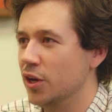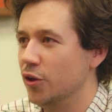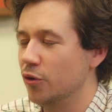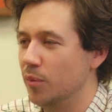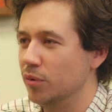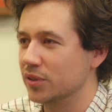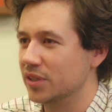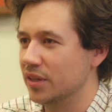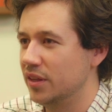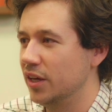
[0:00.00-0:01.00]
you're able
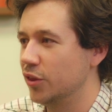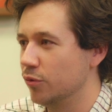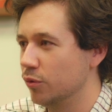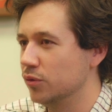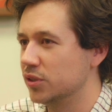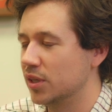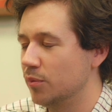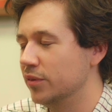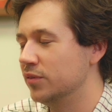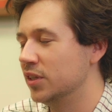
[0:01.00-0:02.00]
to think through
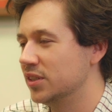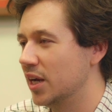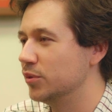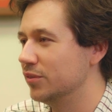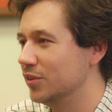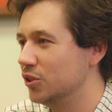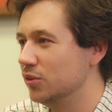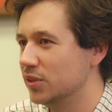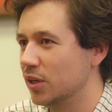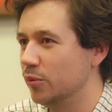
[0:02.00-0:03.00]
some of the types of
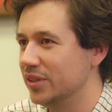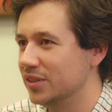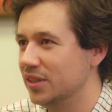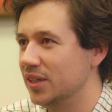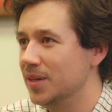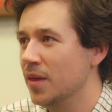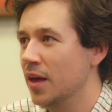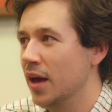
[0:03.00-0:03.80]
issues that we see.